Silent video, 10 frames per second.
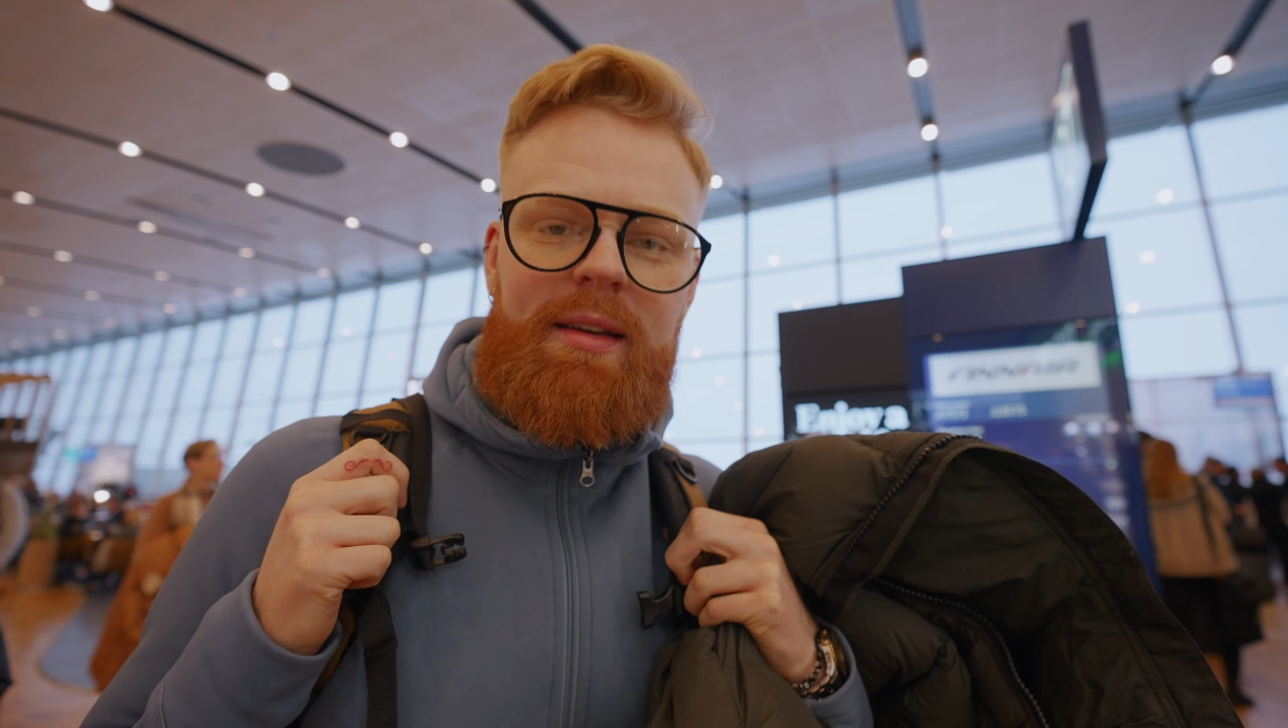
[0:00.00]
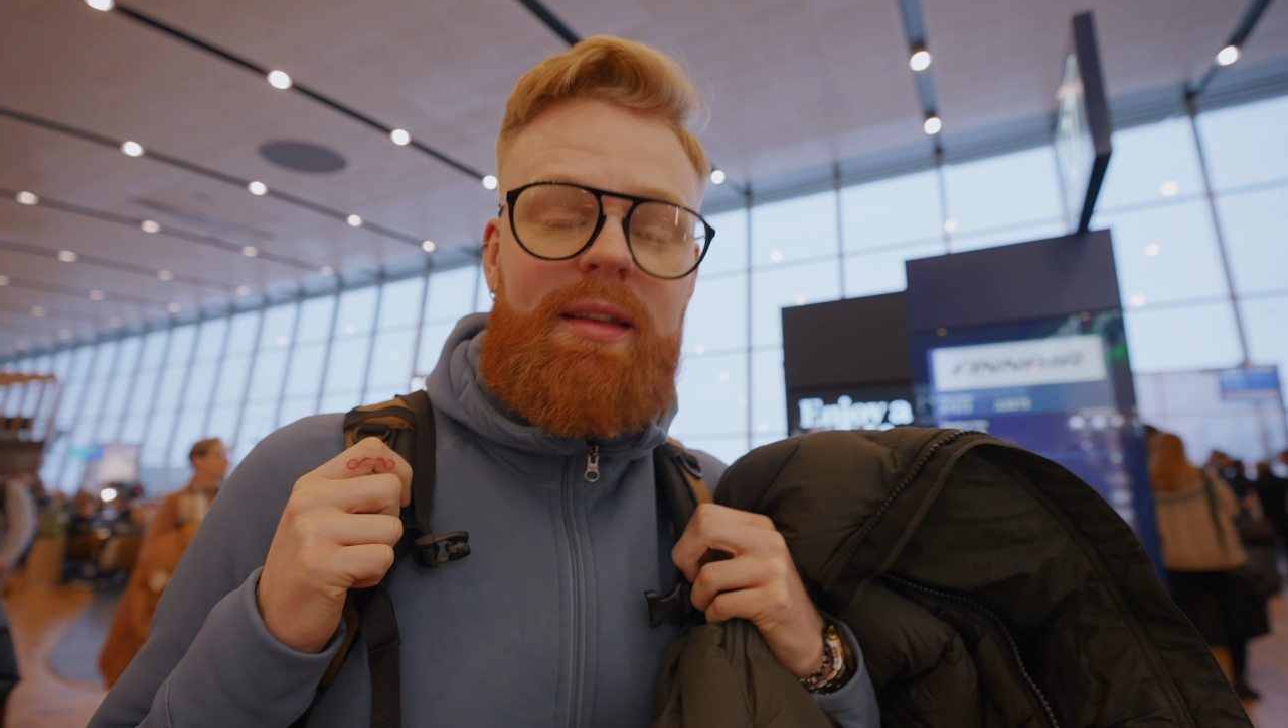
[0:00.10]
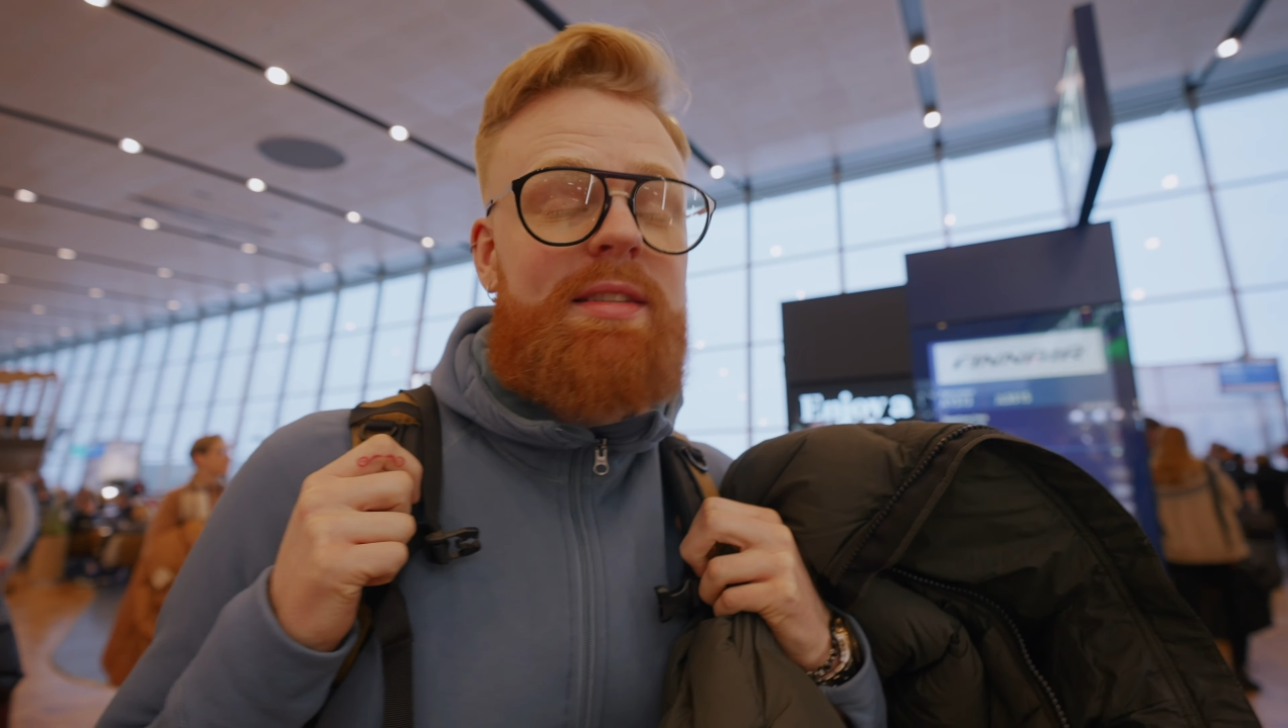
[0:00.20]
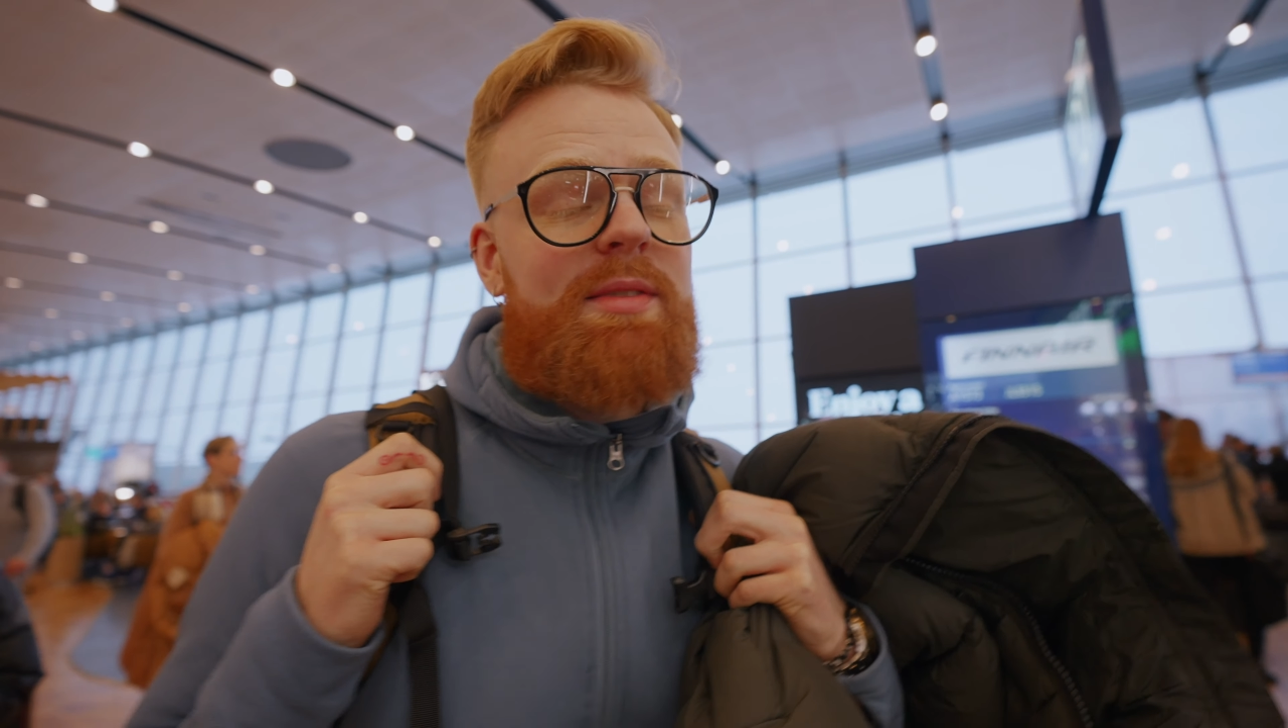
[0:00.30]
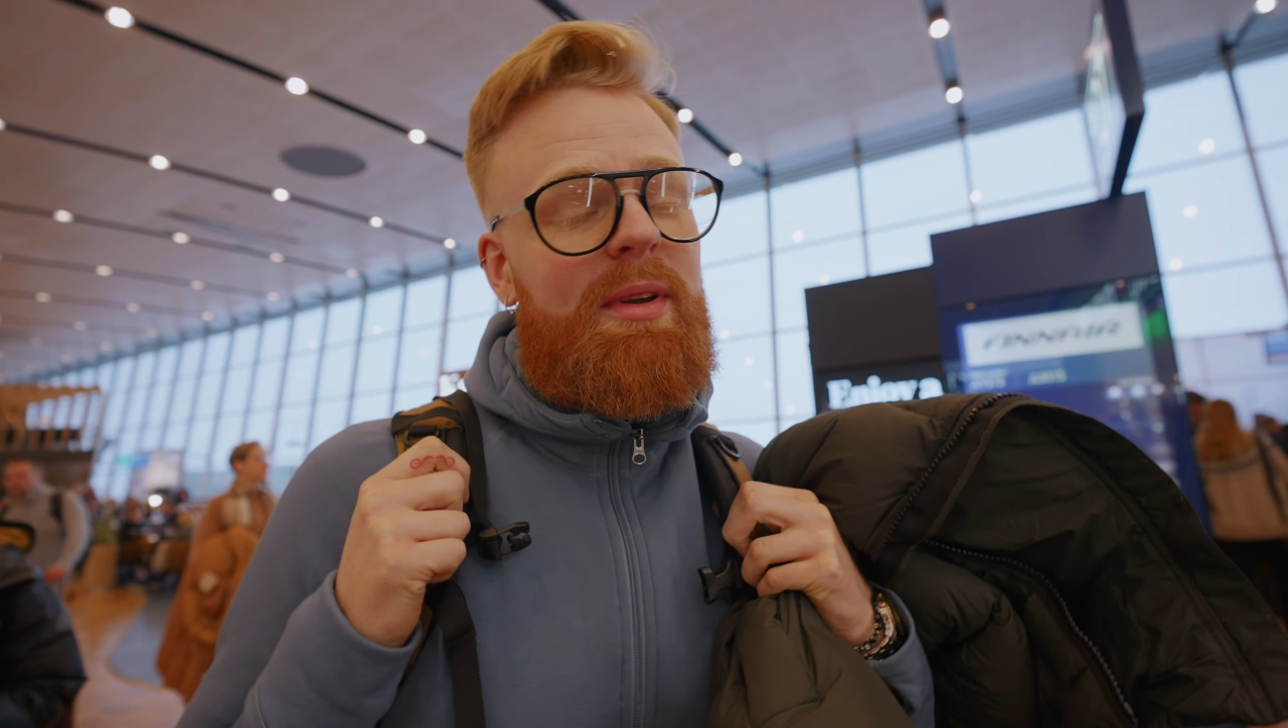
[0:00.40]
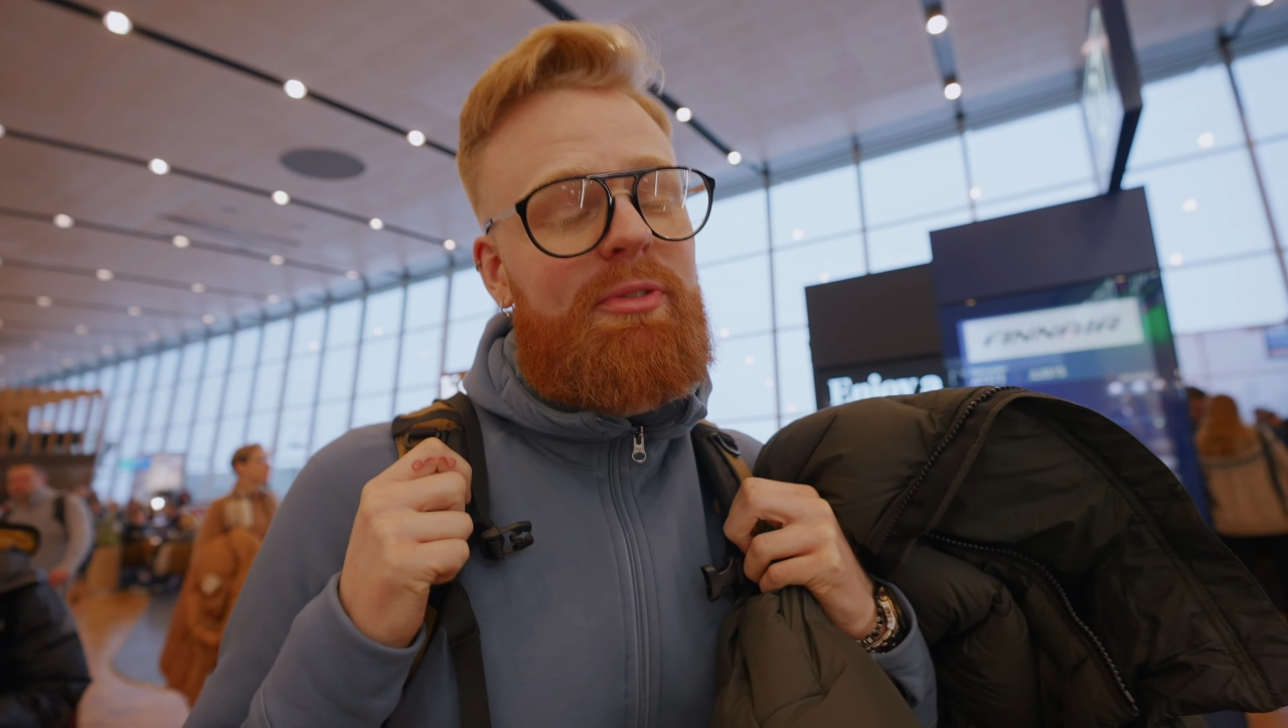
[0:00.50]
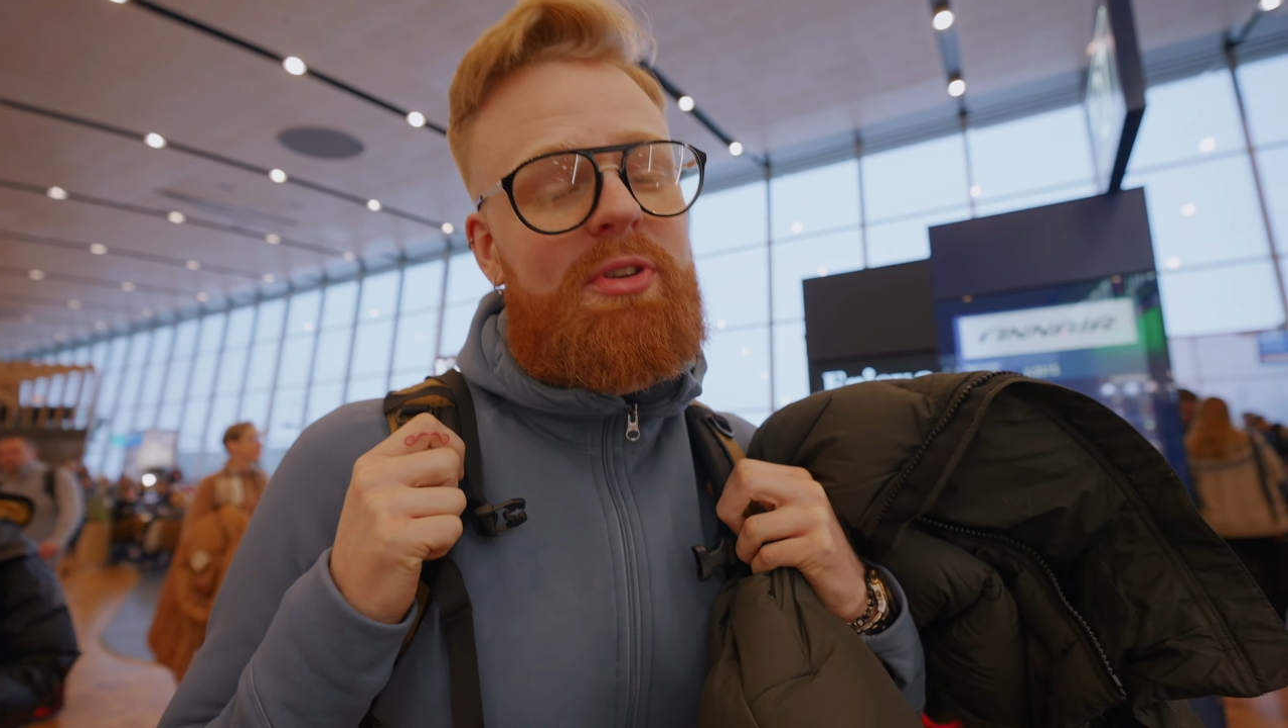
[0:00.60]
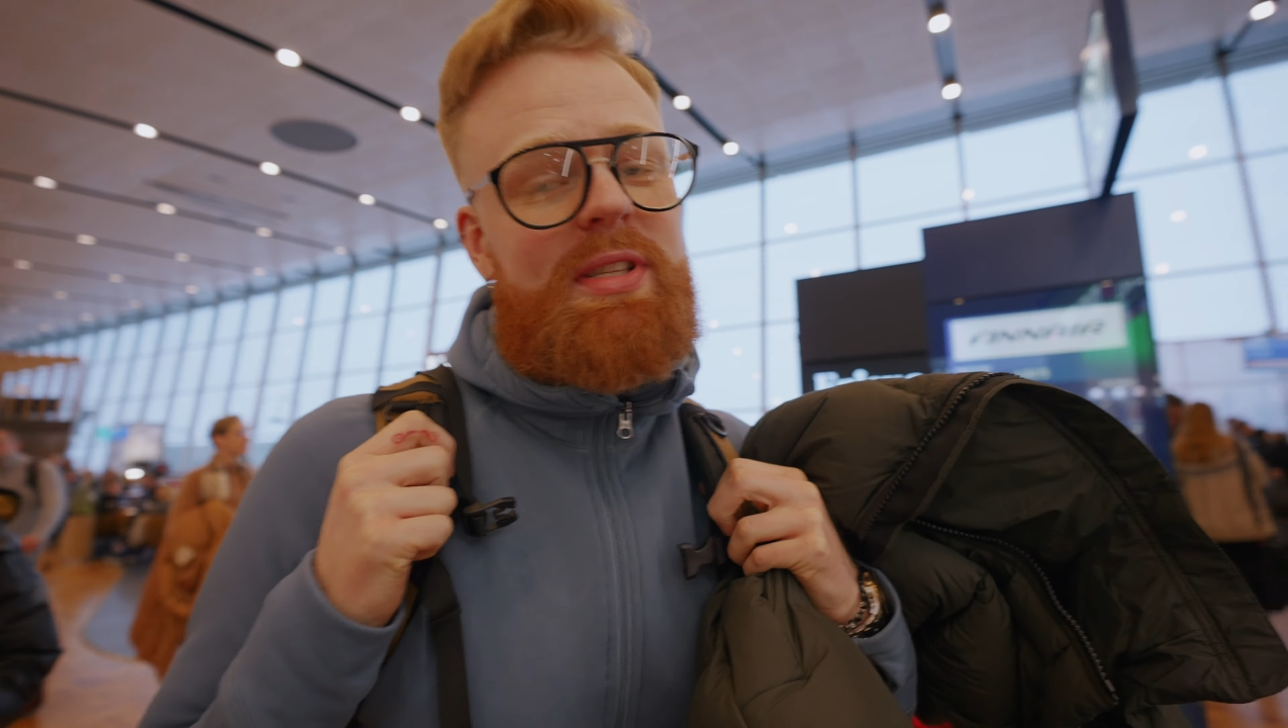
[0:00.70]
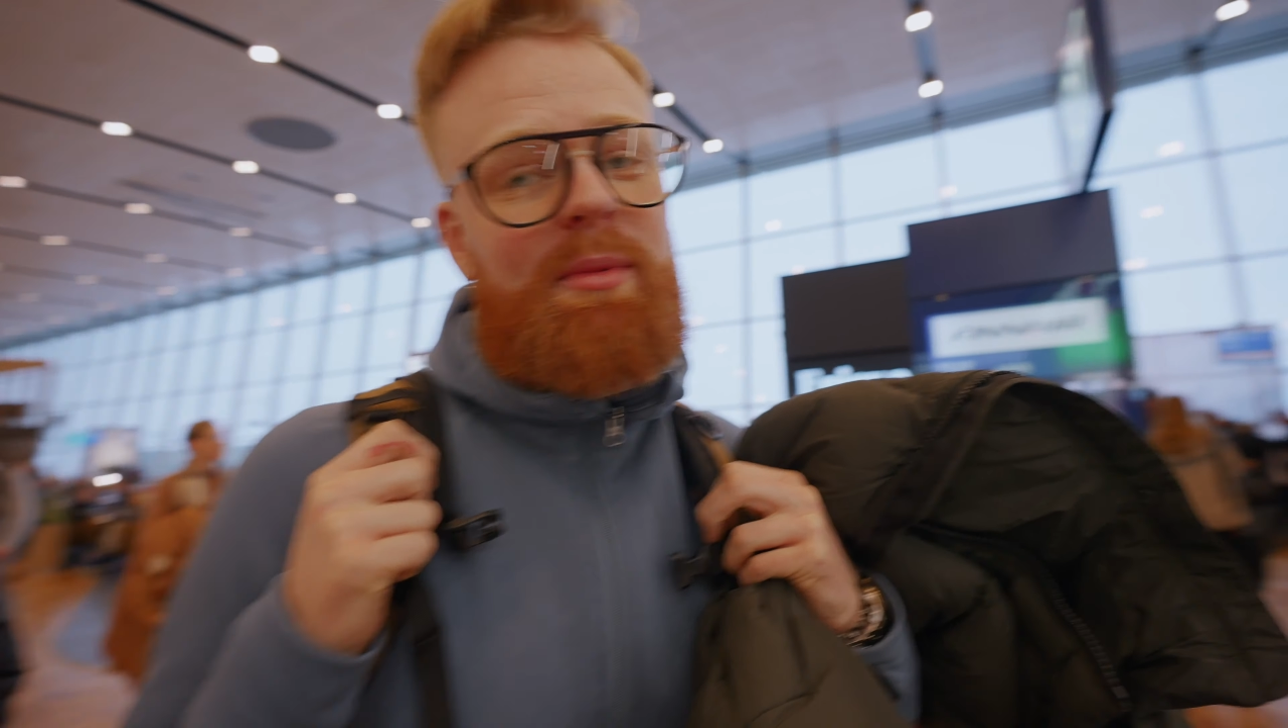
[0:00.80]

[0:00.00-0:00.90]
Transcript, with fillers: This is my first